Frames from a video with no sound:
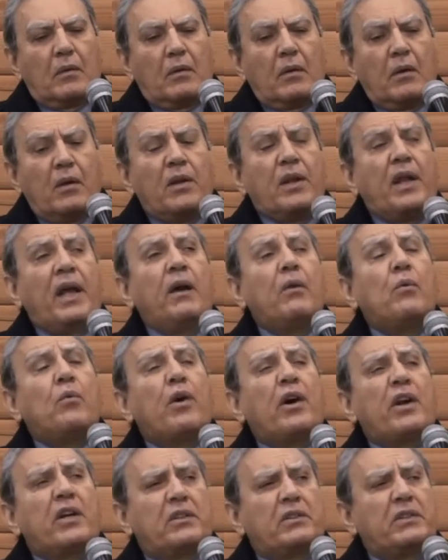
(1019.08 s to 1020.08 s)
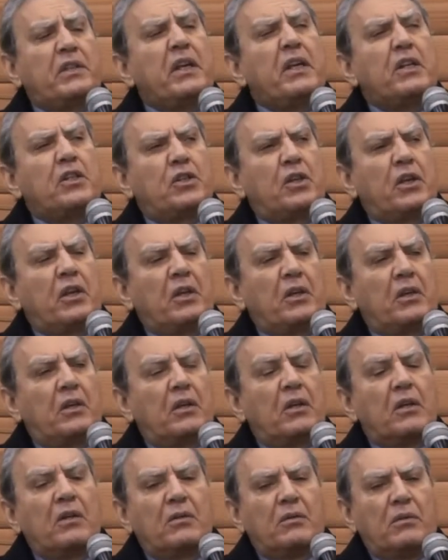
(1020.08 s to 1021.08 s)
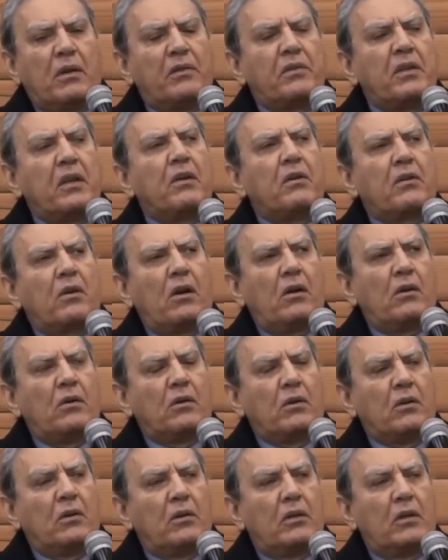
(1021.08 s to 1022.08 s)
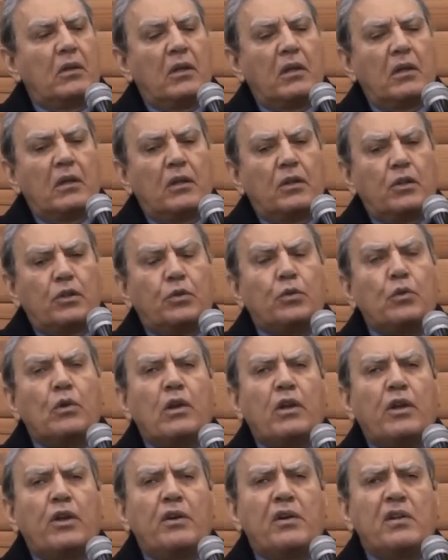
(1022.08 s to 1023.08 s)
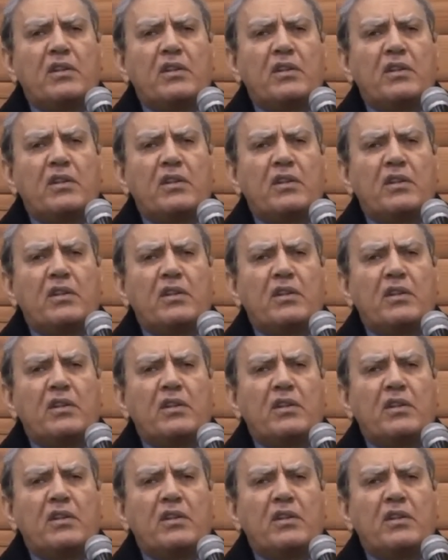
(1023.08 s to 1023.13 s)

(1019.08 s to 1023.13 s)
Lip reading: now we are teaching nothing wrong to learn